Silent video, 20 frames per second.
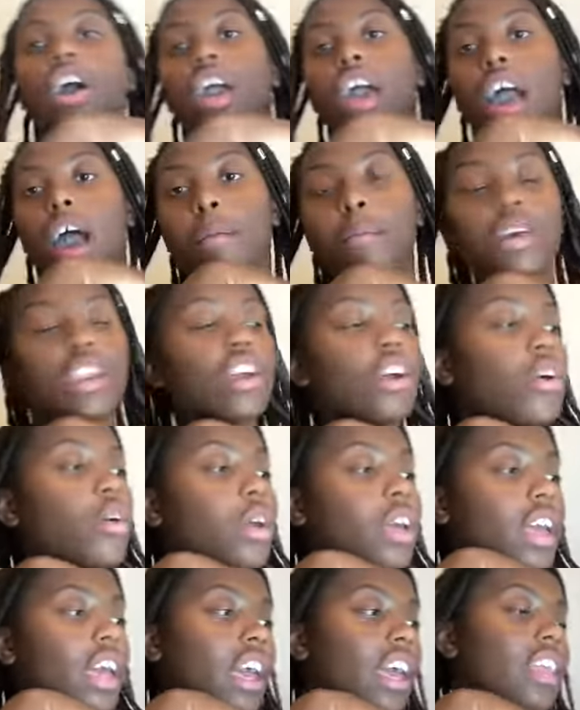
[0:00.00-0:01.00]
Okay, I'm gonna
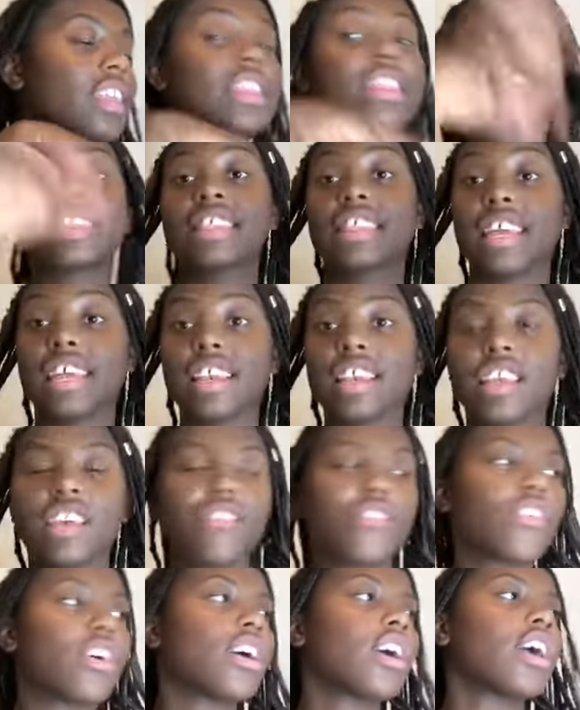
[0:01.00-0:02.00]
go get
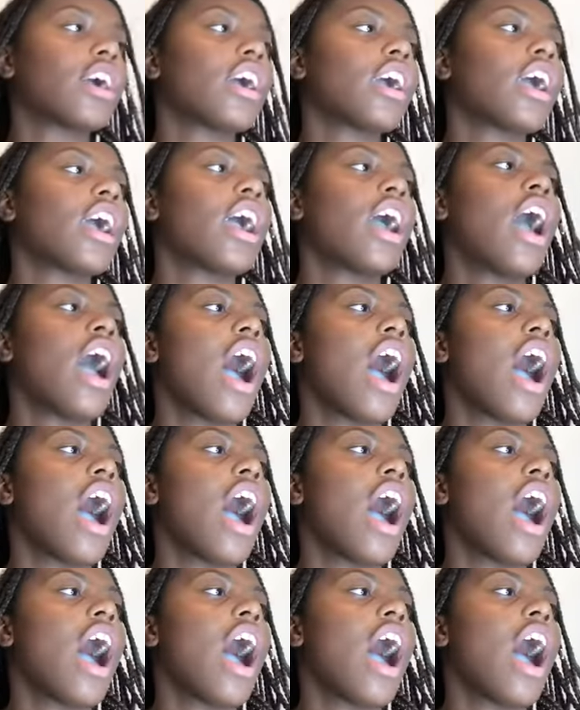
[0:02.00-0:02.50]
Sydney for her.